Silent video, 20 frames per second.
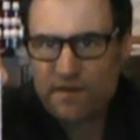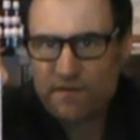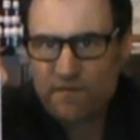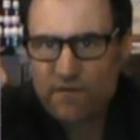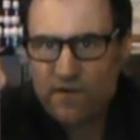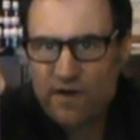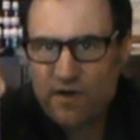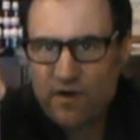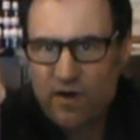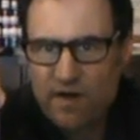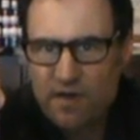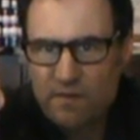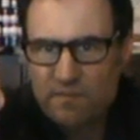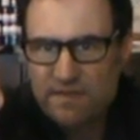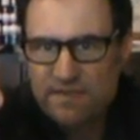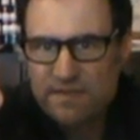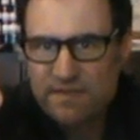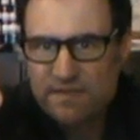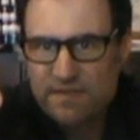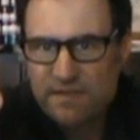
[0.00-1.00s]
free item.
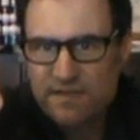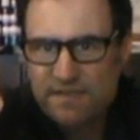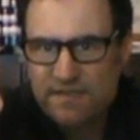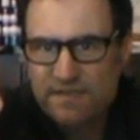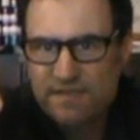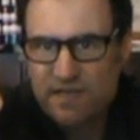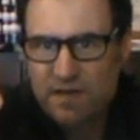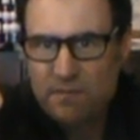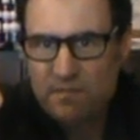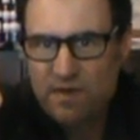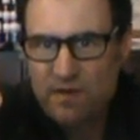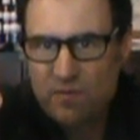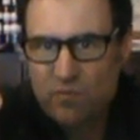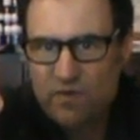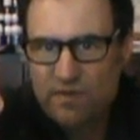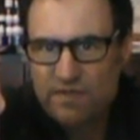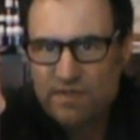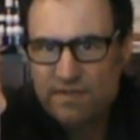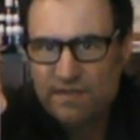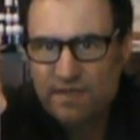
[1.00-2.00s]
This is a Cinnamon,
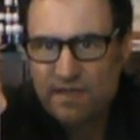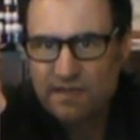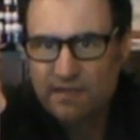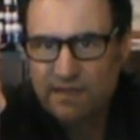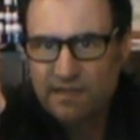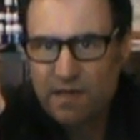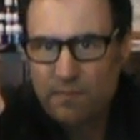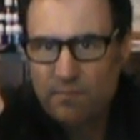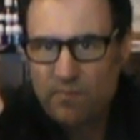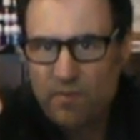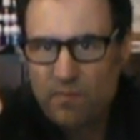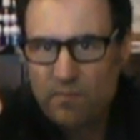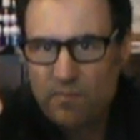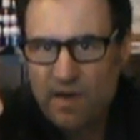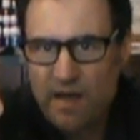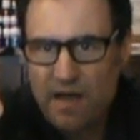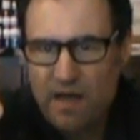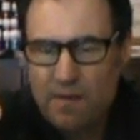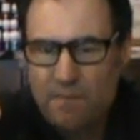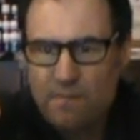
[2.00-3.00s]
which is a lip
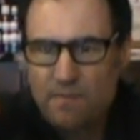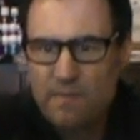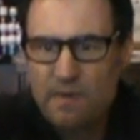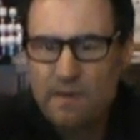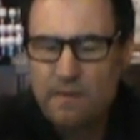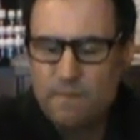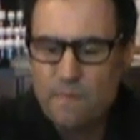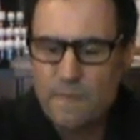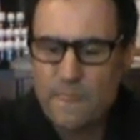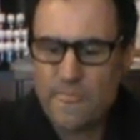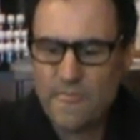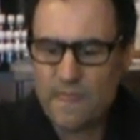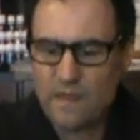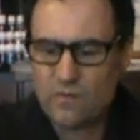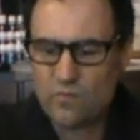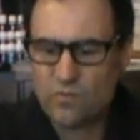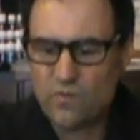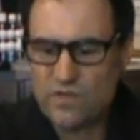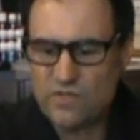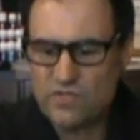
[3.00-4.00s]
balm,
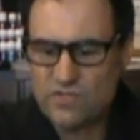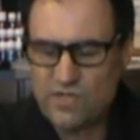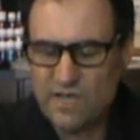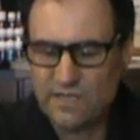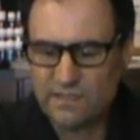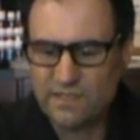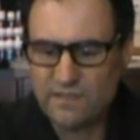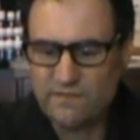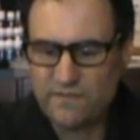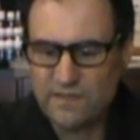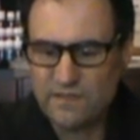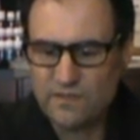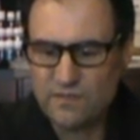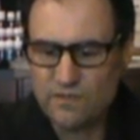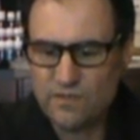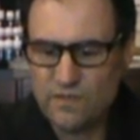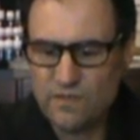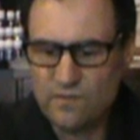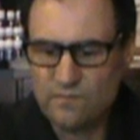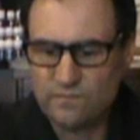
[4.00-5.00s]
which Young Living
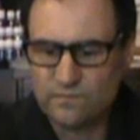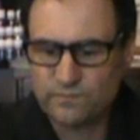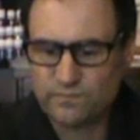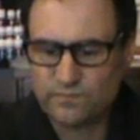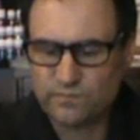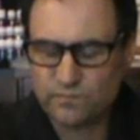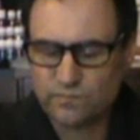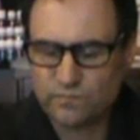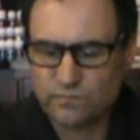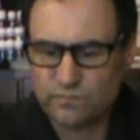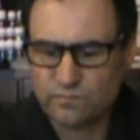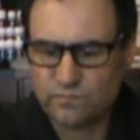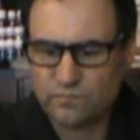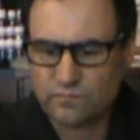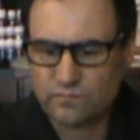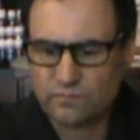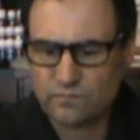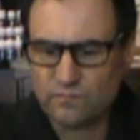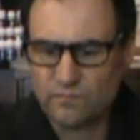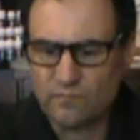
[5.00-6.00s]
do.
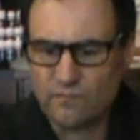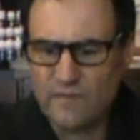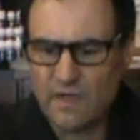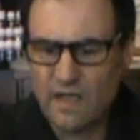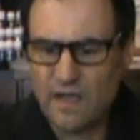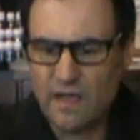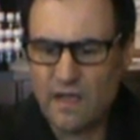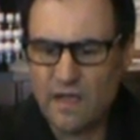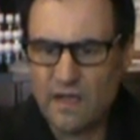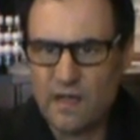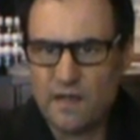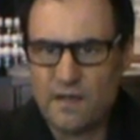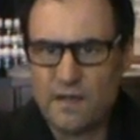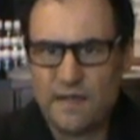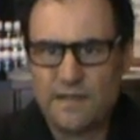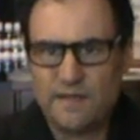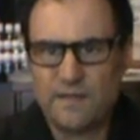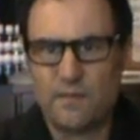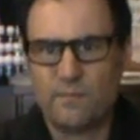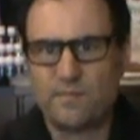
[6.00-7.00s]

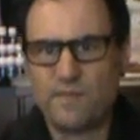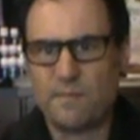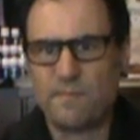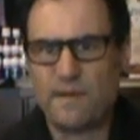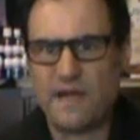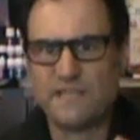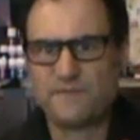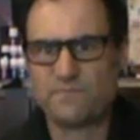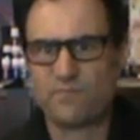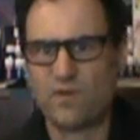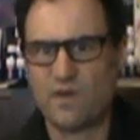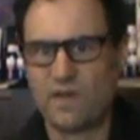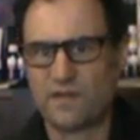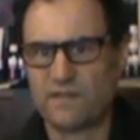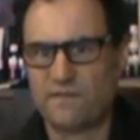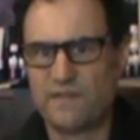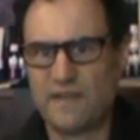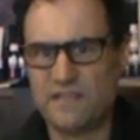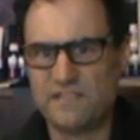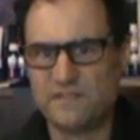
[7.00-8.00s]
And the base product
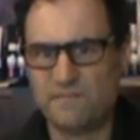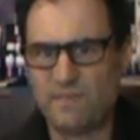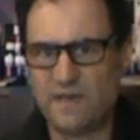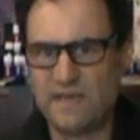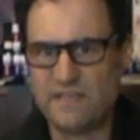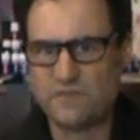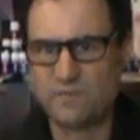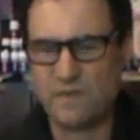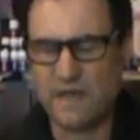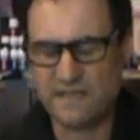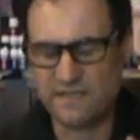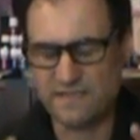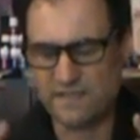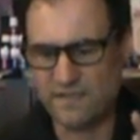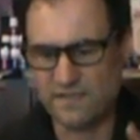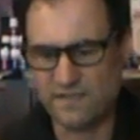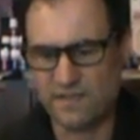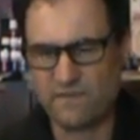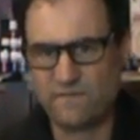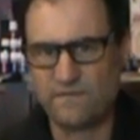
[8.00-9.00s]
of that is beeswax, and
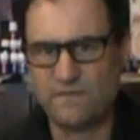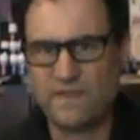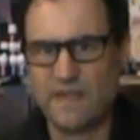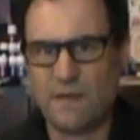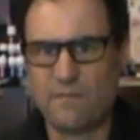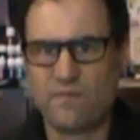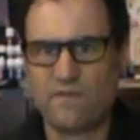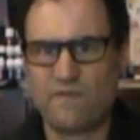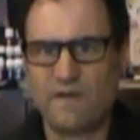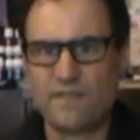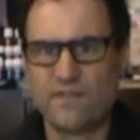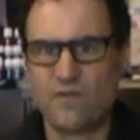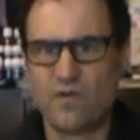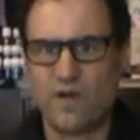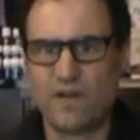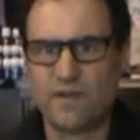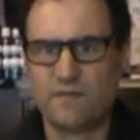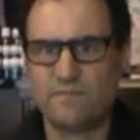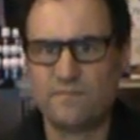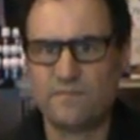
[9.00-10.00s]
there's a number of
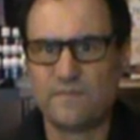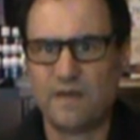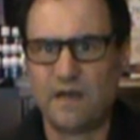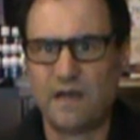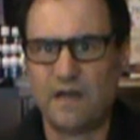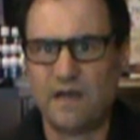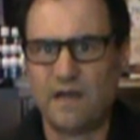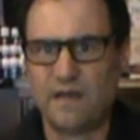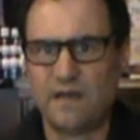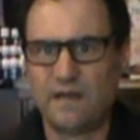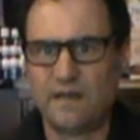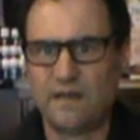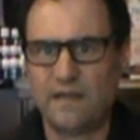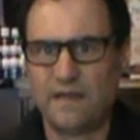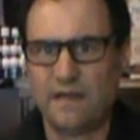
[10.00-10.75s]
other